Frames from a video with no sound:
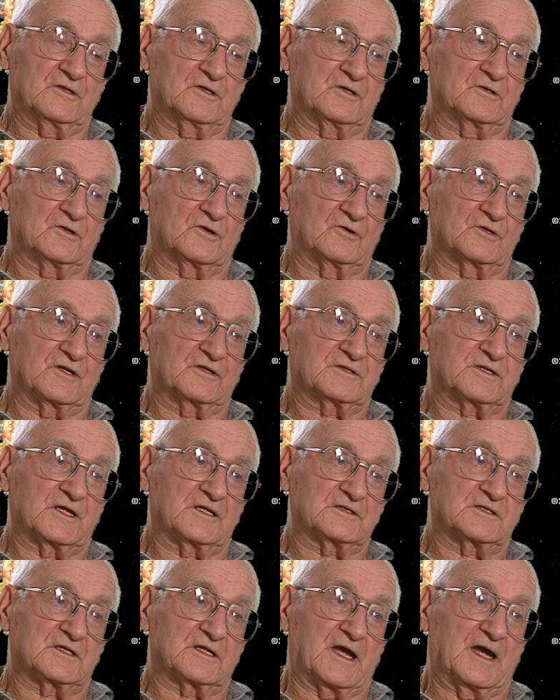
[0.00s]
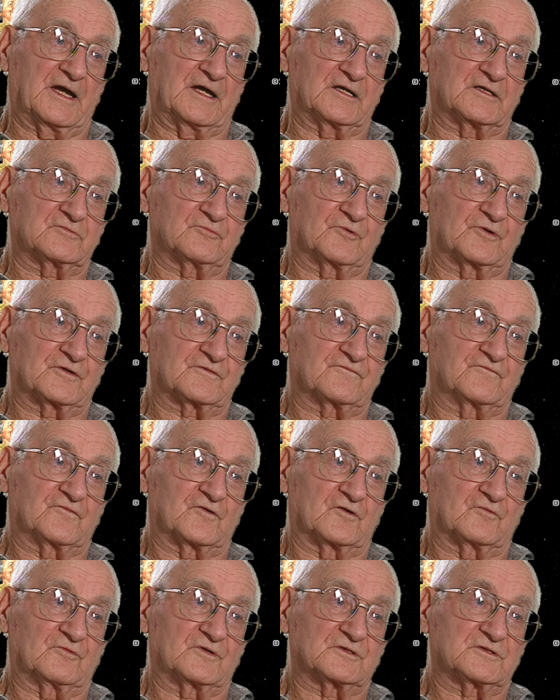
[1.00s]
The only thing that I had worked
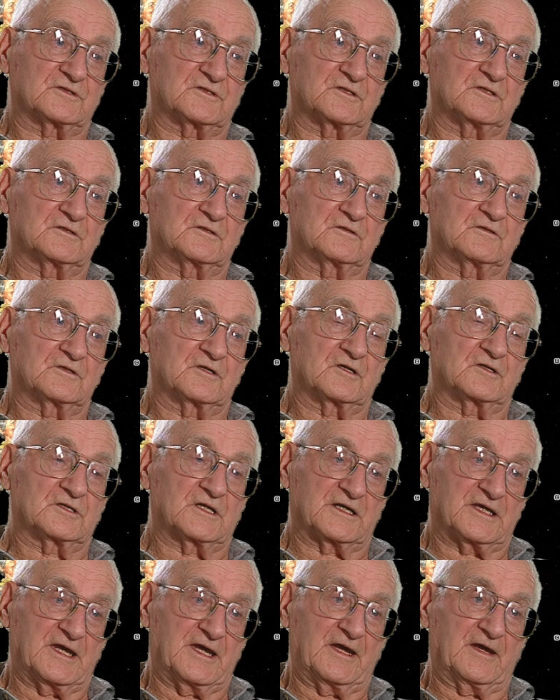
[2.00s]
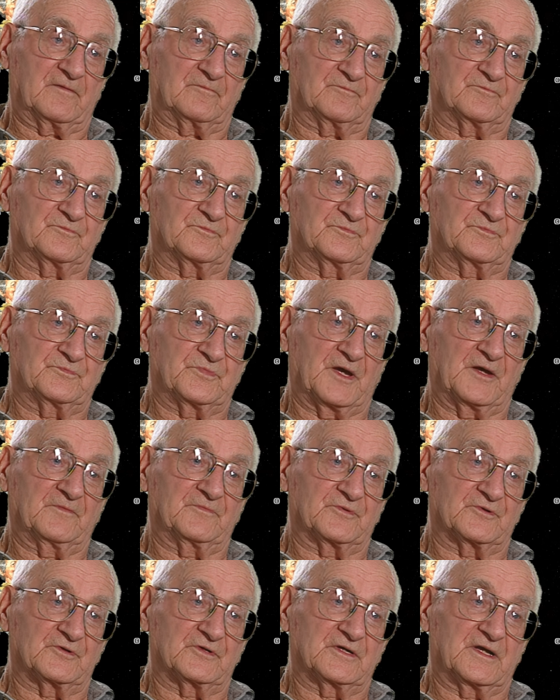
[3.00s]
for was the camp
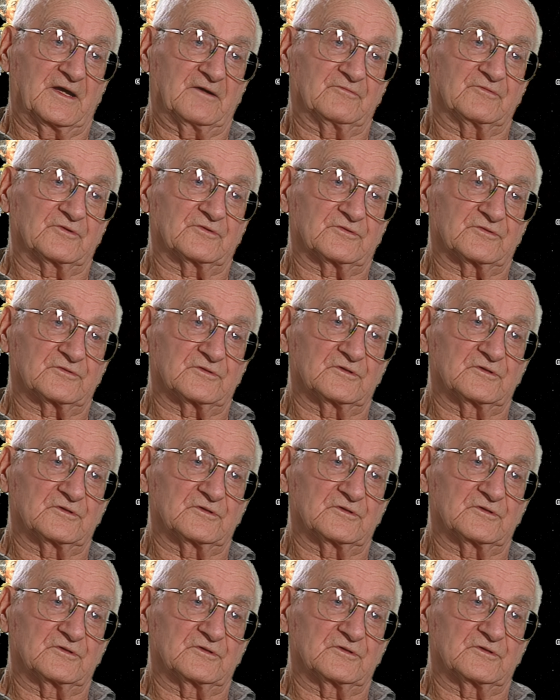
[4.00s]
paper, and that was